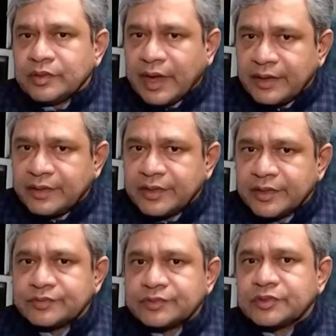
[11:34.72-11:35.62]
That
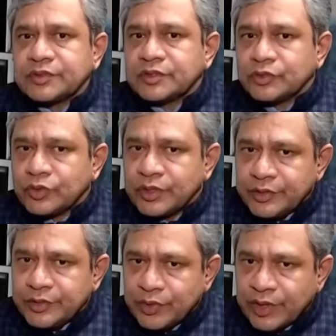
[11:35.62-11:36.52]
gives a totally
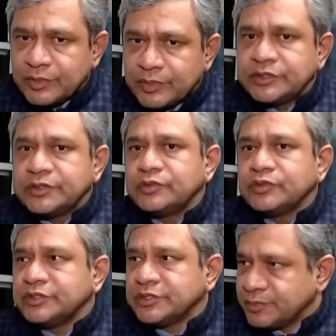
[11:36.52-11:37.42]
new dimension
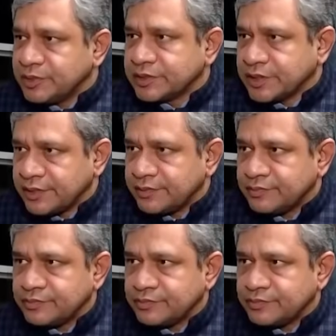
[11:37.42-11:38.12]
to chip design.